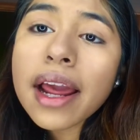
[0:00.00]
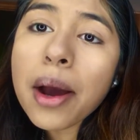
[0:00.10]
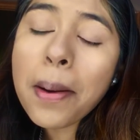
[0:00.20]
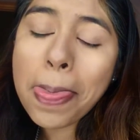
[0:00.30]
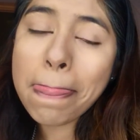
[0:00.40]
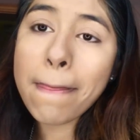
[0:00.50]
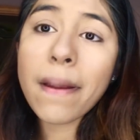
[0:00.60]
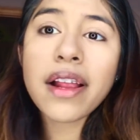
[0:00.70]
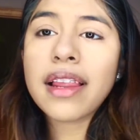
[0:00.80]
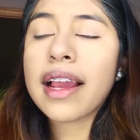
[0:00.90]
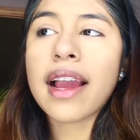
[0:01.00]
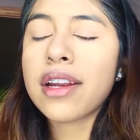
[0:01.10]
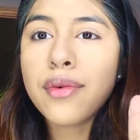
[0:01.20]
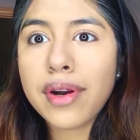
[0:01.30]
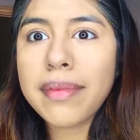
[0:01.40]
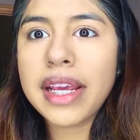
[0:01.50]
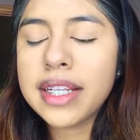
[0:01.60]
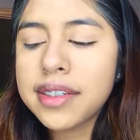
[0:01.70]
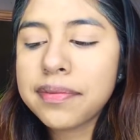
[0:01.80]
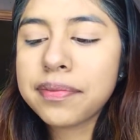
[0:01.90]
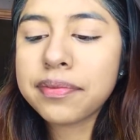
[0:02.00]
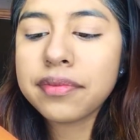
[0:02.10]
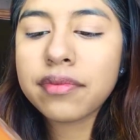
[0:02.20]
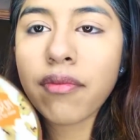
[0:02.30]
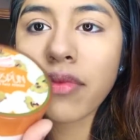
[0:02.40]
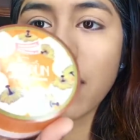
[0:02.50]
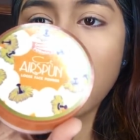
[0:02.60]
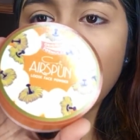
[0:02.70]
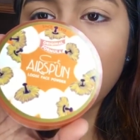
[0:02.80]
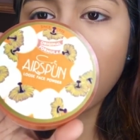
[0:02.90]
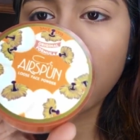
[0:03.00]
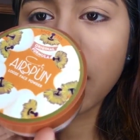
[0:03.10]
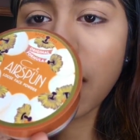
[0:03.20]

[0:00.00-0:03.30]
now. Like, I know what it means. You're gonna get